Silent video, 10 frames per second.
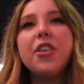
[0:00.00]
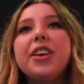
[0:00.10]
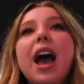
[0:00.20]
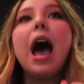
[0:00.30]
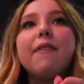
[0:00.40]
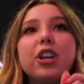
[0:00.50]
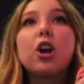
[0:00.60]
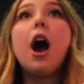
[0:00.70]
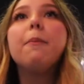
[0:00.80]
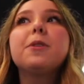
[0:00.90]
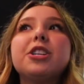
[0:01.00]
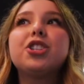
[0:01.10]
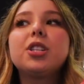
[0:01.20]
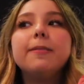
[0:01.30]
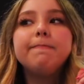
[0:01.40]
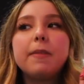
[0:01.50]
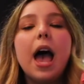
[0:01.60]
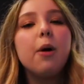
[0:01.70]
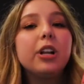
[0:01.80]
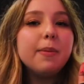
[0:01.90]
One thing I haven't accomplished,
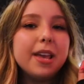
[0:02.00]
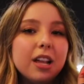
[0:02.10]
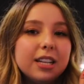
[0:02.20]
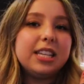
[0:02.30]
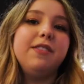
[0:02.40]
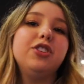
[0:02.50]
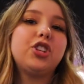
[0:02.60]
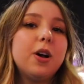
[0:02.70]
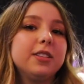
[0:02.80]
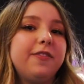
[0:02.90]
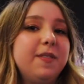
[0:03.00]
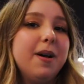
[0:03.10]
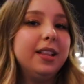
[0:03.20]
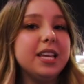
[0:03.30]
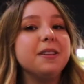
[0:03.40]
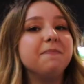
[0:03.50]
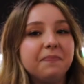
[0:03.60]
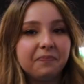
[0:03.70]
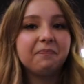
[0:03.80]
I want to be on a TV show as a female lead.